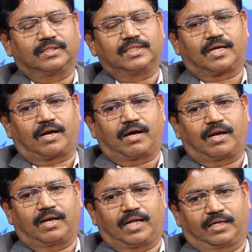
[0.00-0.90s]
these are
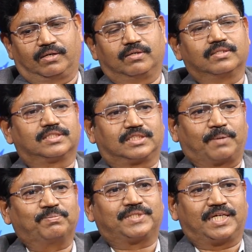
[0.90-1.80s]
all like
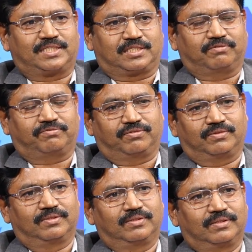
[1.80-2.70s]
subsets of
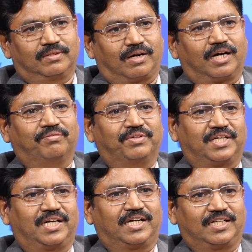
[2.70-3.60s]

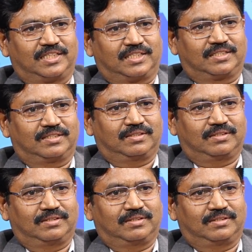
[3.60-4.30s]
artificial intelligence.